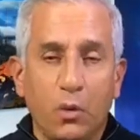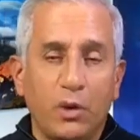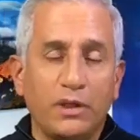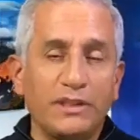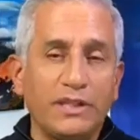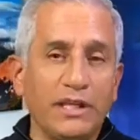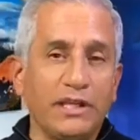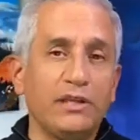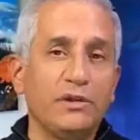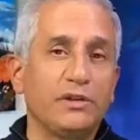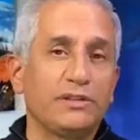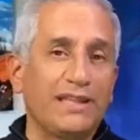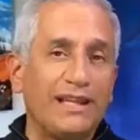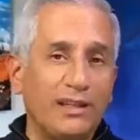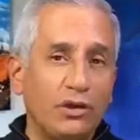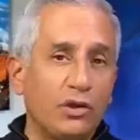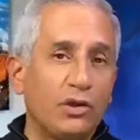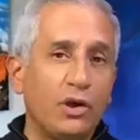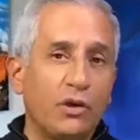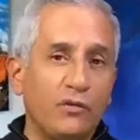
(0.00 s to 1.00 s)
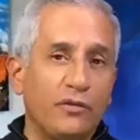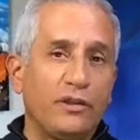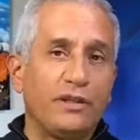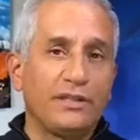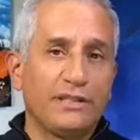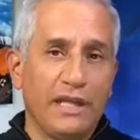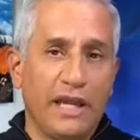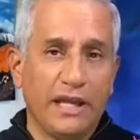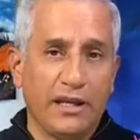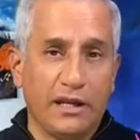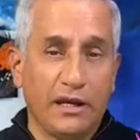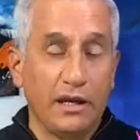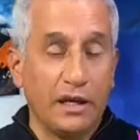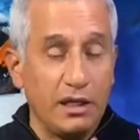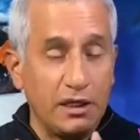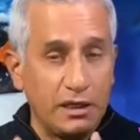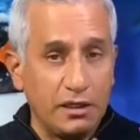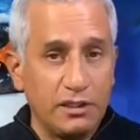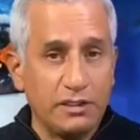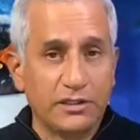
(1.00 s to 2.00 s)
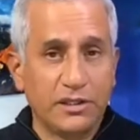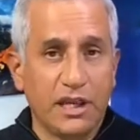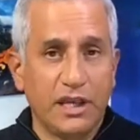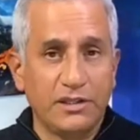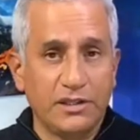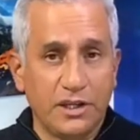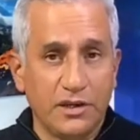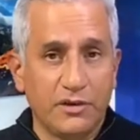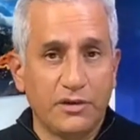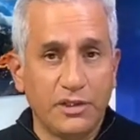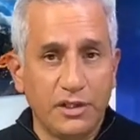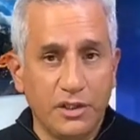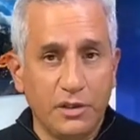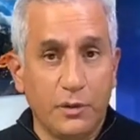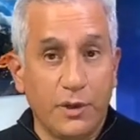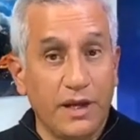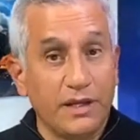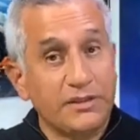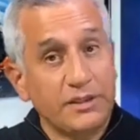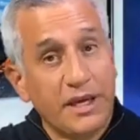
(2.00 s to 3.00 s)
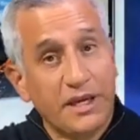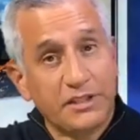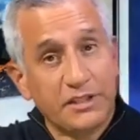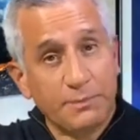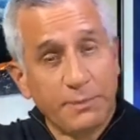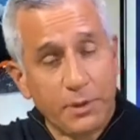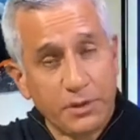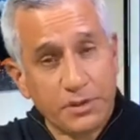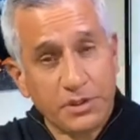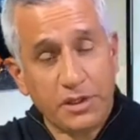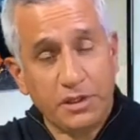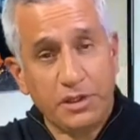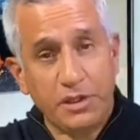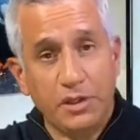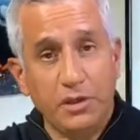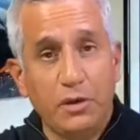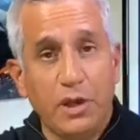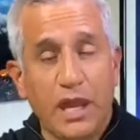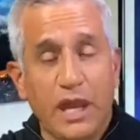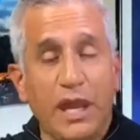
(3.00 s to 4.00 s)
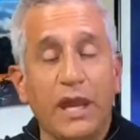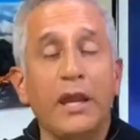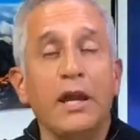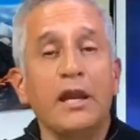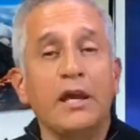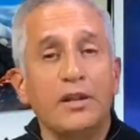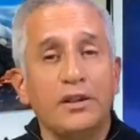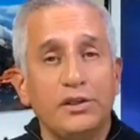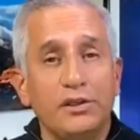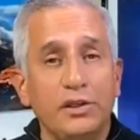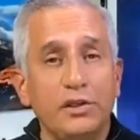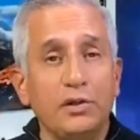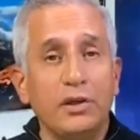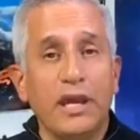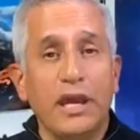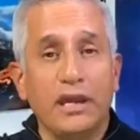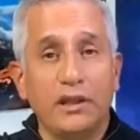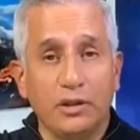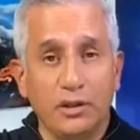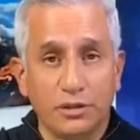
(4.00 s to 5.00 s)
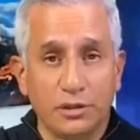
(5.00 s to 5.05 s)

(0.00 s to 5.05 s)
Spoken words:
What they do is they look over the data, and in this case here in the U.S., as opposed to the U.K., the U.K.